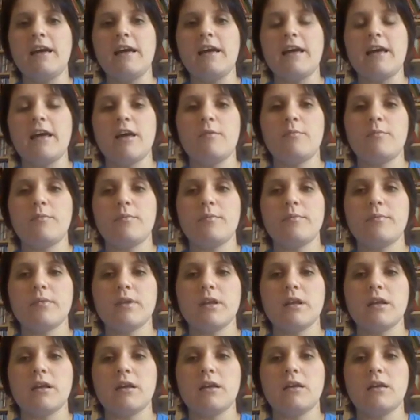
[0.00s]

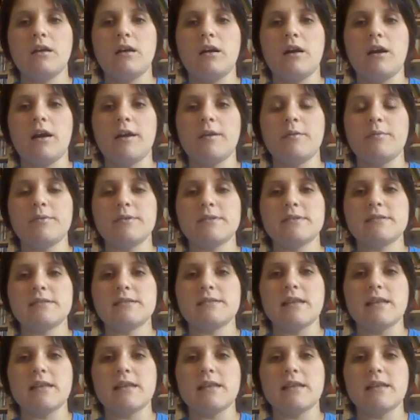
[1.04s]
I was